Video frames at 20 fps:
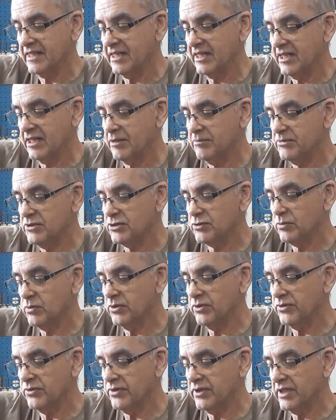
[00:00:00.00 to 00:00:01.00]
I'm just
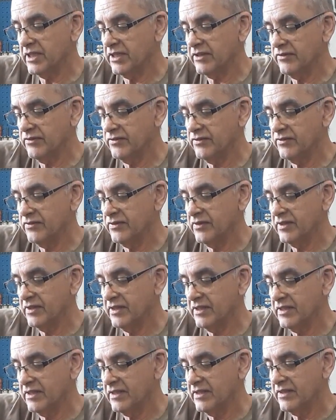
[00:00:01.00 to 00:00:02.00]
wondering if
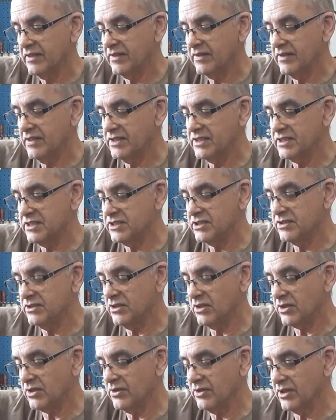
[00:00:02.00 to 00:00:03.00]
this is
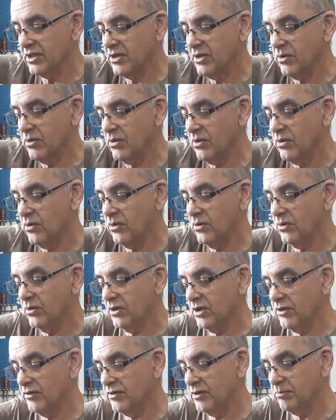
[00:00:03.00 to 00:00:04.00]
not going to go all
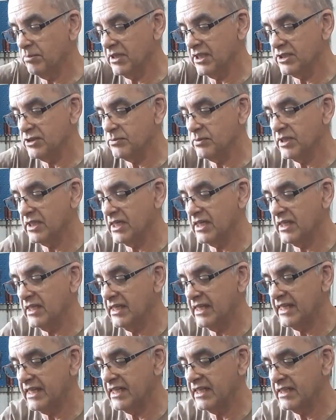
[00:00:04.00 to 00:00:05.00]
over the place when I
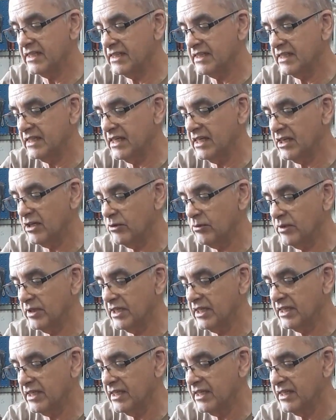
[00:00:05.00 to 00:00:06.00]
let it, when
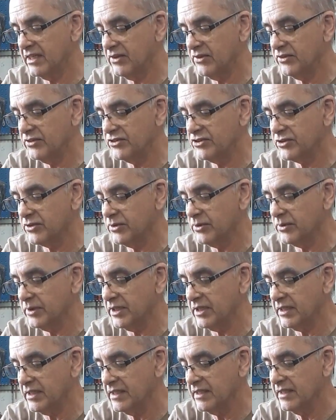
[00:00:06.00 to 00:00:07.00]
I unscrew
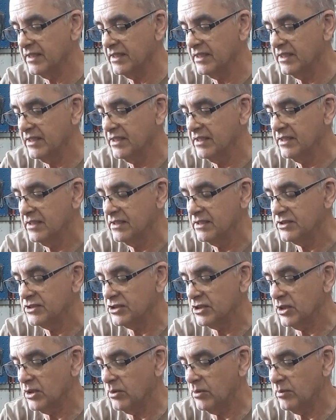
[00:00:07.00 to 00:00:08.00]
it.
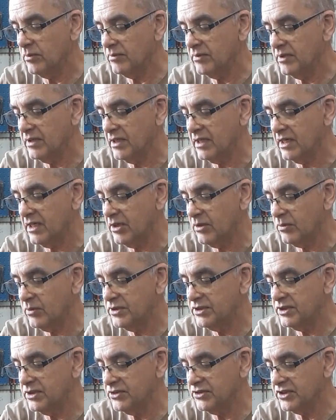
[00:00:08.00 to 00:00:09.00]
So
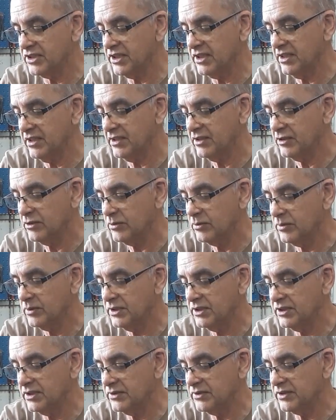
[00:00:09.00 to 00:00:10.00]
we shall see. We
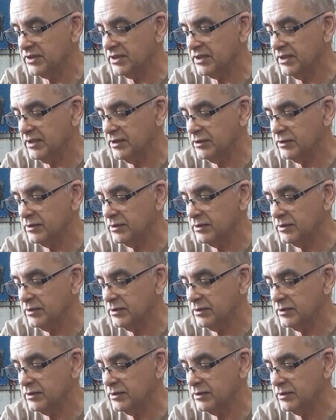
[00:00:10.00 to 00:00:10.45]
shall see.